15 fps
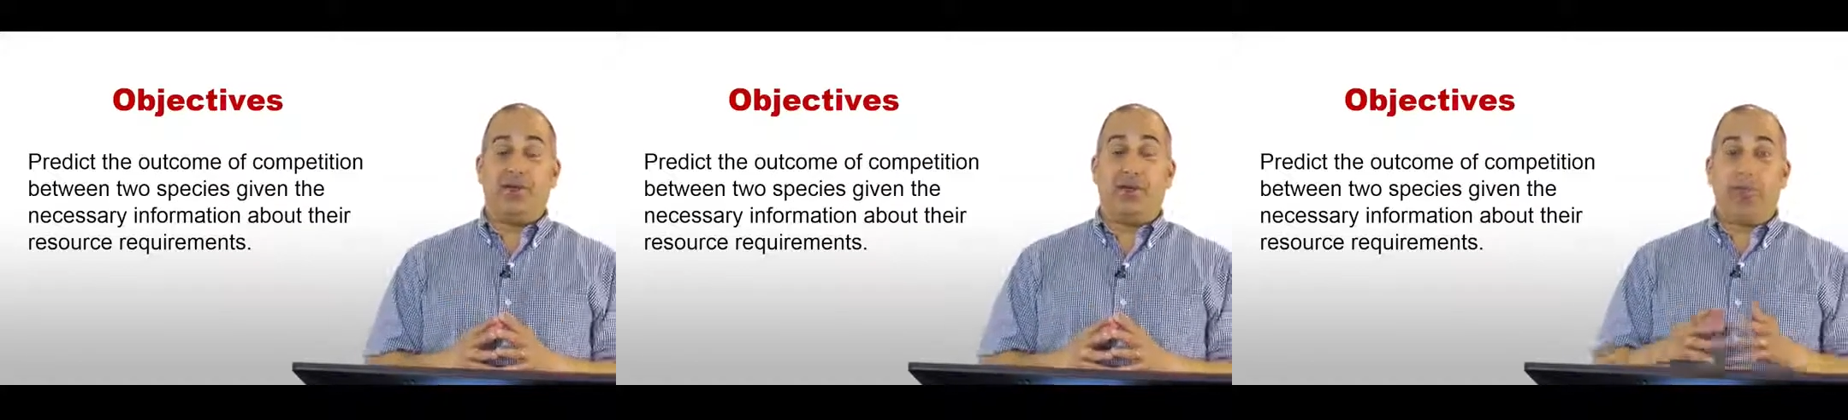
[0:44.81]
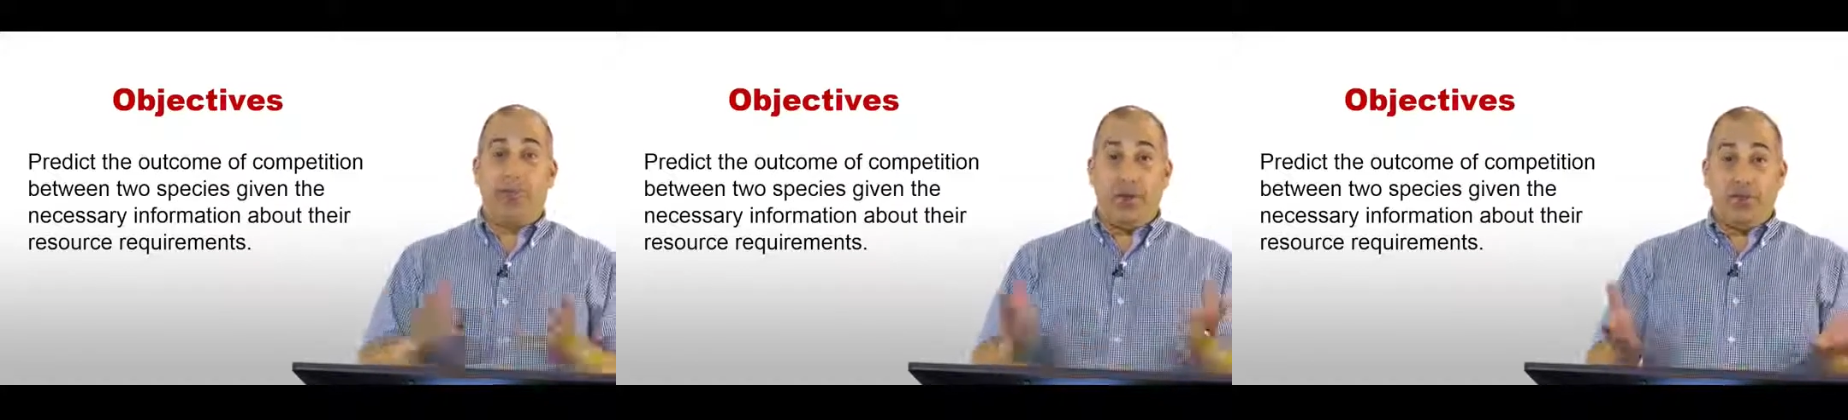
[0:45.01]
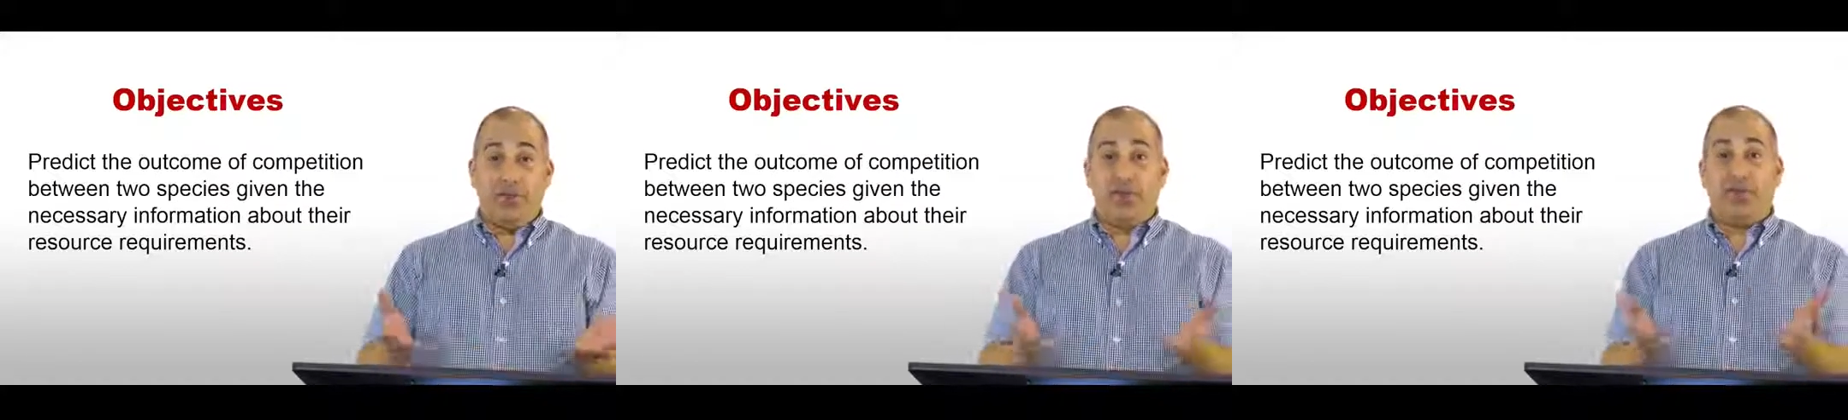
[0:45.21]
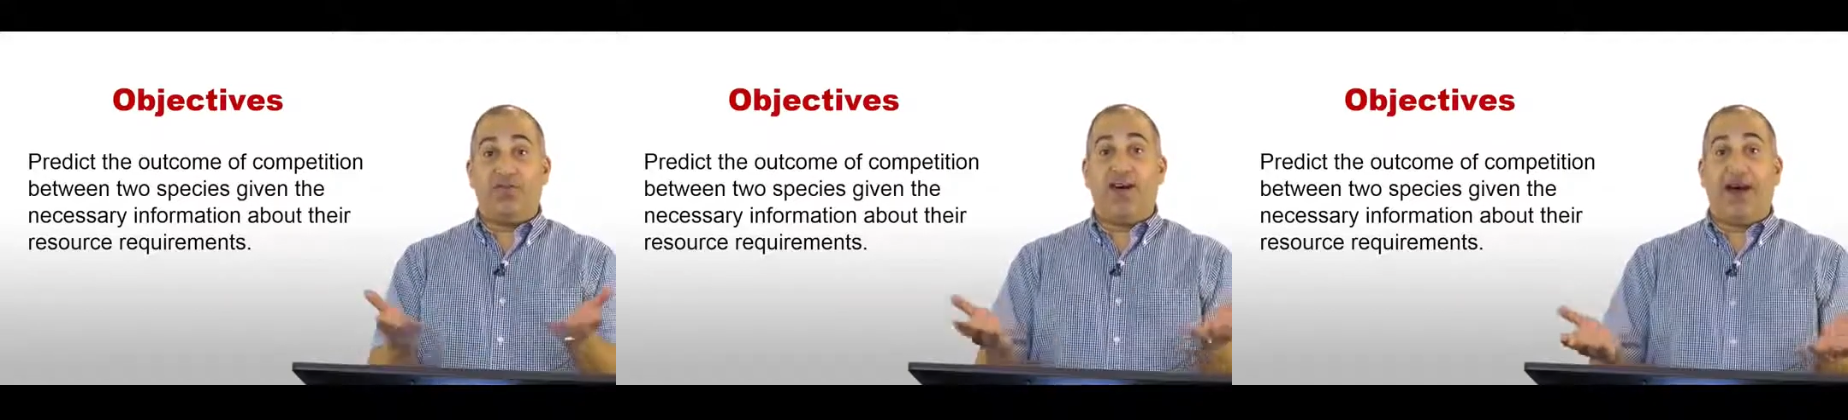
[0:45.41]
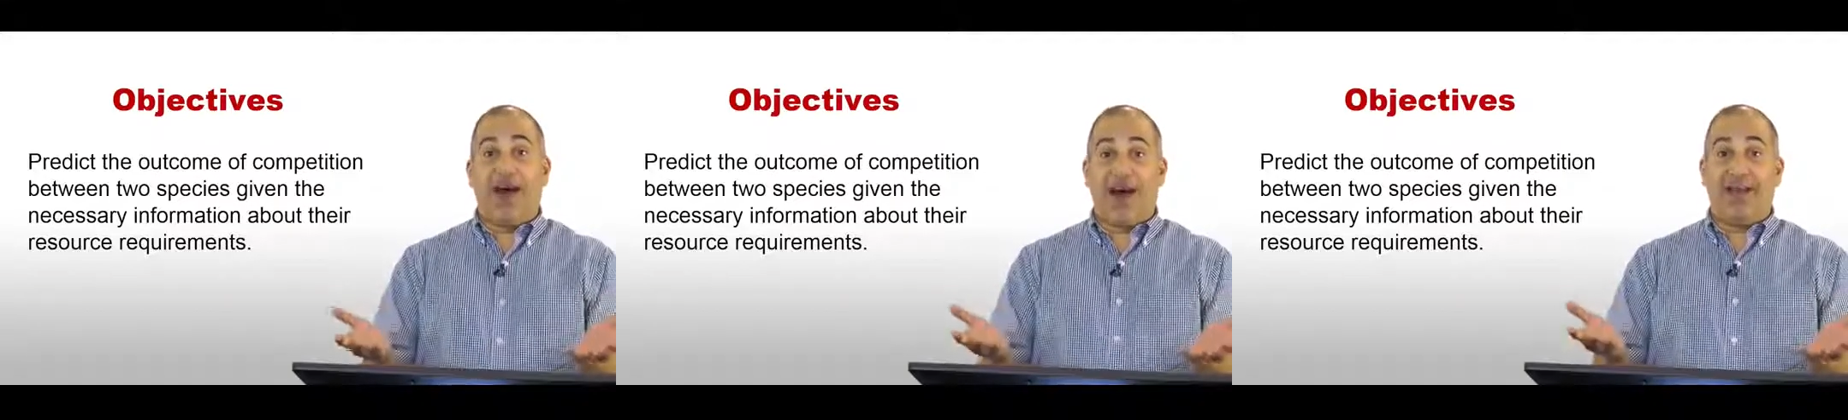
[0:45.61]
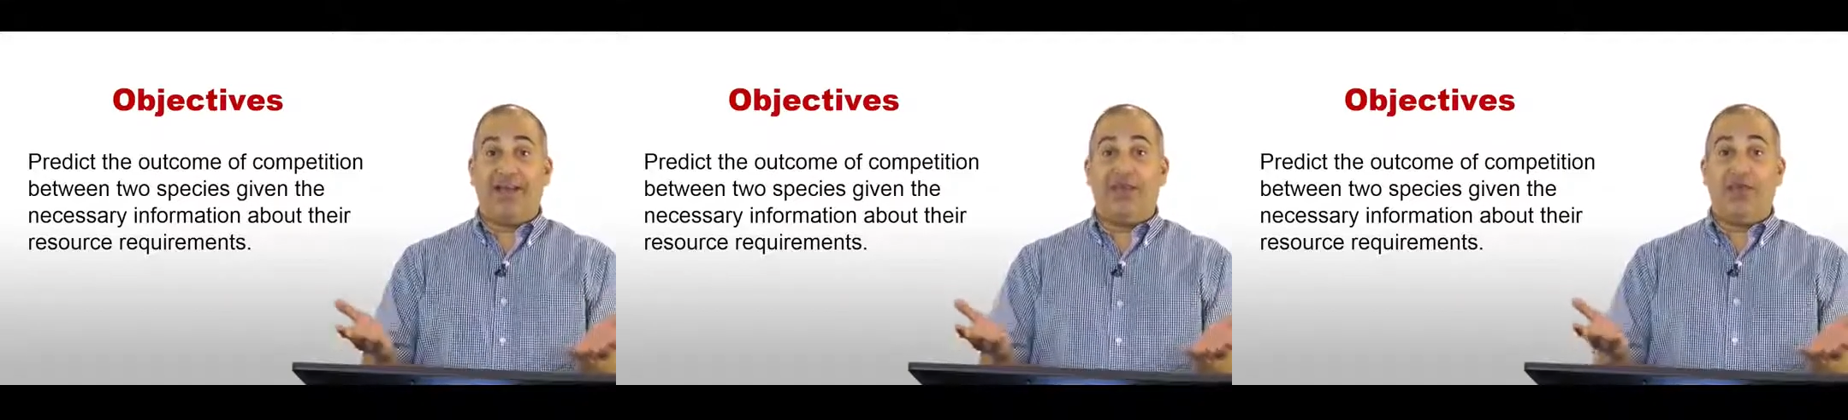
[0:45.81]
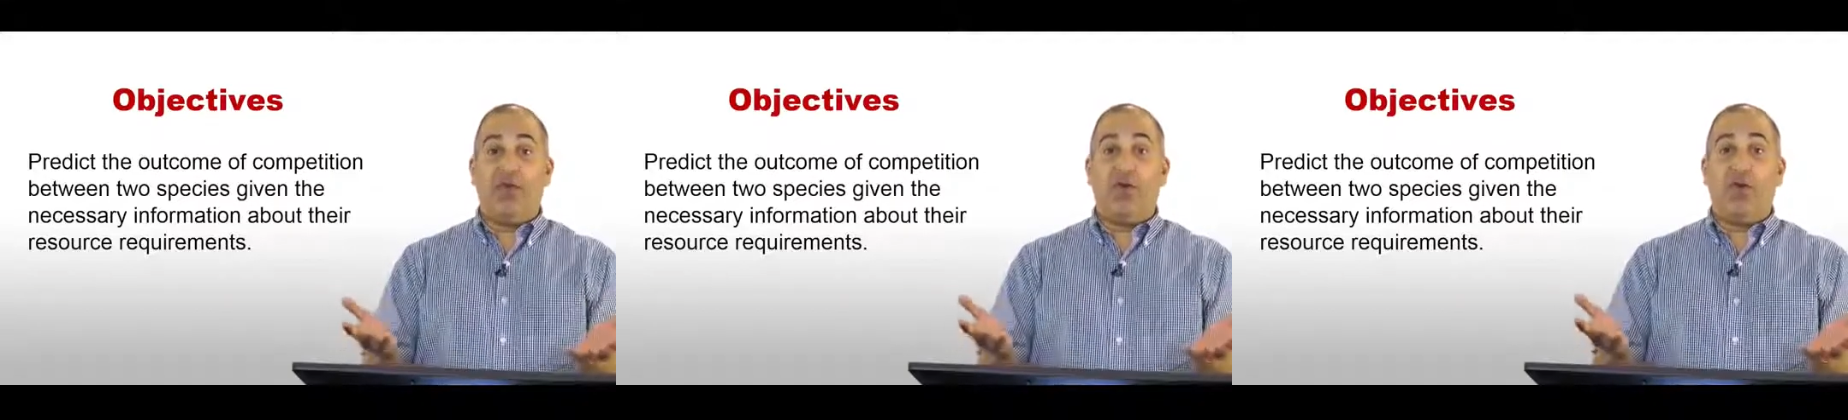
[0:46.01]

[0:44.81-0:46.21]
to both survive